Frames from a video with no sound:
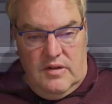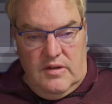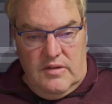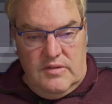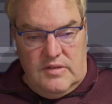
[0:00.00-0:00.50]

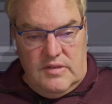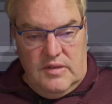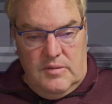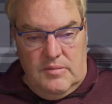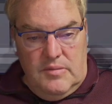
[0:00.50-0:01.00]

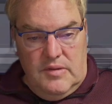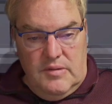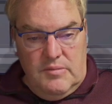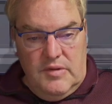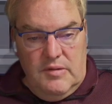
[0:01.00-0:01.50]
some
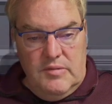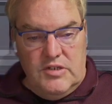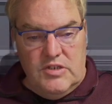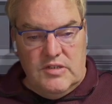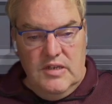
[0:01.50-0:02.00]

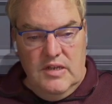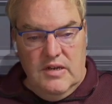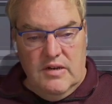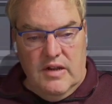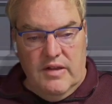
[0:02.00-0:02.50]
images here, and
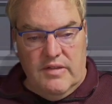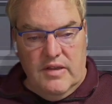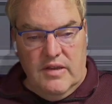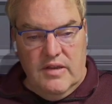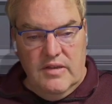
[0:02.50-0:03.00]
I think
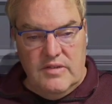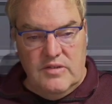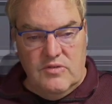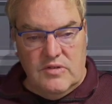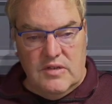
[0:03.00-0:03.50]
he's
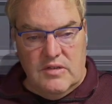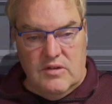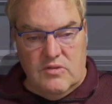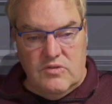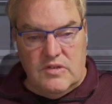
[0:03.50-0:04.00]
using
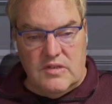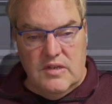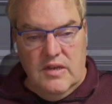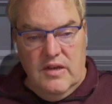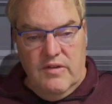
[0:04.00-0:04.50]
those
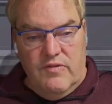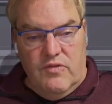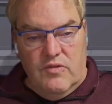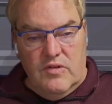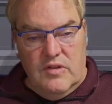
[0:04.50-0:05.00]

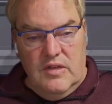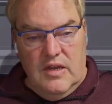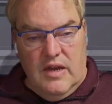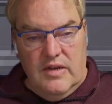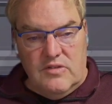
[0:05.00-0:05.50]
for the
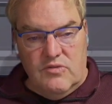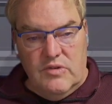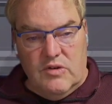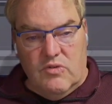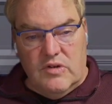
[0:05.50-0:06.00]
ISO
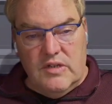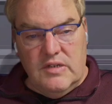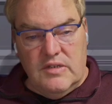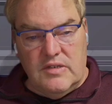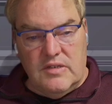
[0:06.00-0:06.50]

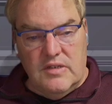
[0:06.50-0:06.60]
recordings,